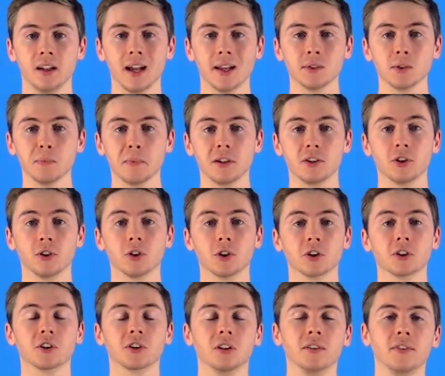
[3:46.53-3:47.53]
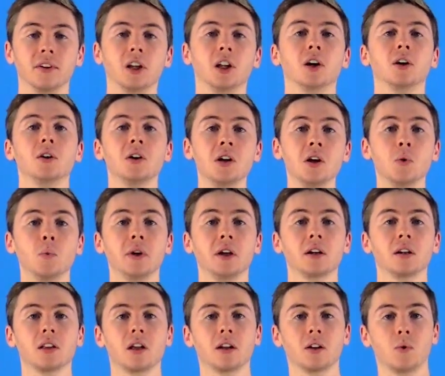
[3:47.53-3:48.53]
As we mentioned earlier in the video, we
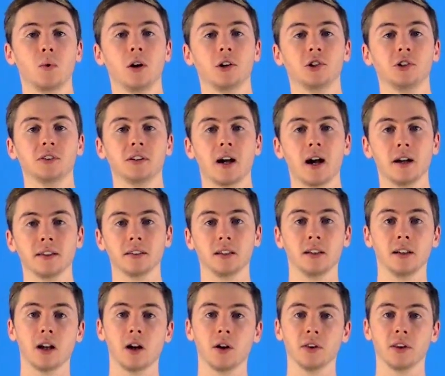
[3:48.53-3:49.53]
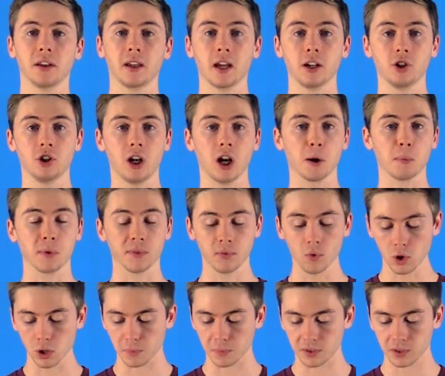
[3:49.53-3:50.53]
get a lot of questions asking how the Catchy Air
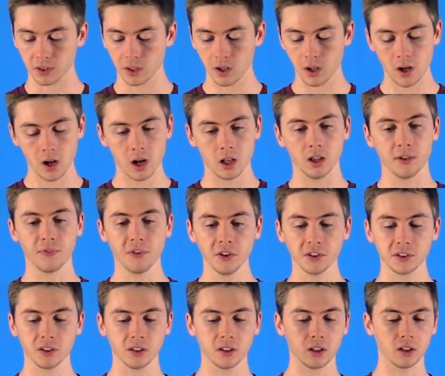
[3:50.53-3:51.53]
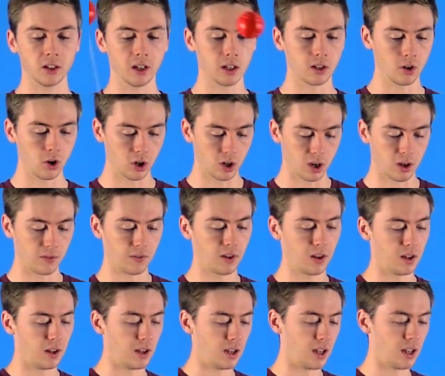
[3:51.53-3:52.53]
performs. And the first thing to take note of
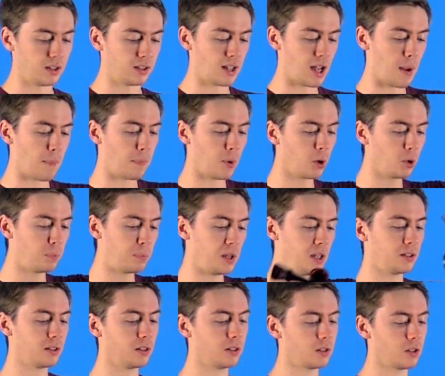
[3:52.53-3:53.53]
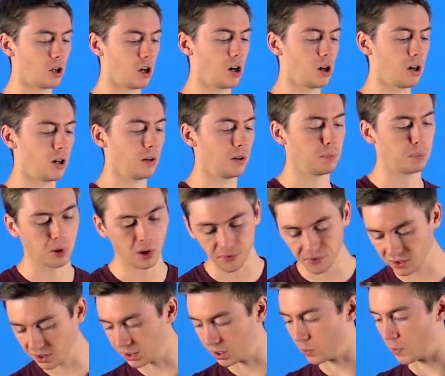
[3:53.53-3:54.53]
is that both pieces are
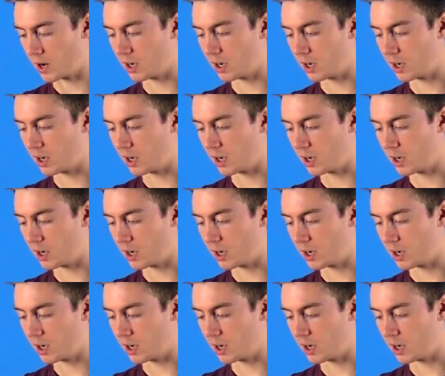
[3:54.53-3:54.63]
perfectly